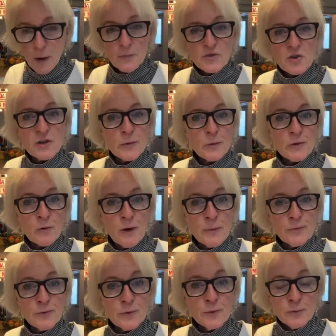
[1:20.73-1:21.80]
I'm starting with
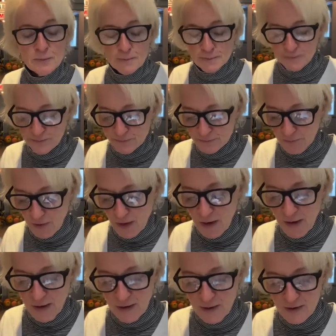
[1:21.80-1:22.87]
grapefruit,
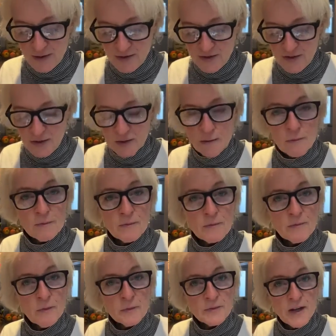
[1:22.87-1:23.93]
and
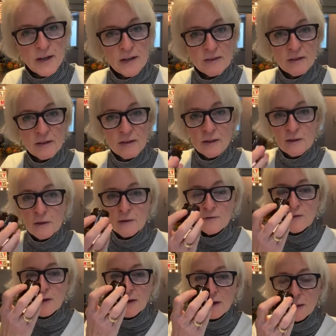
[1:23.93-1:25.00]
taking the lid
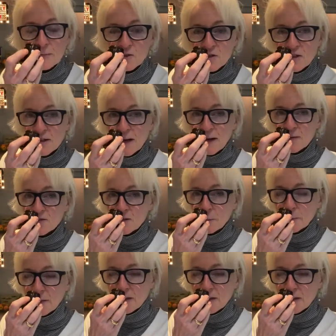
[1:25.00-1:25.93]
off, and I'm just going to have some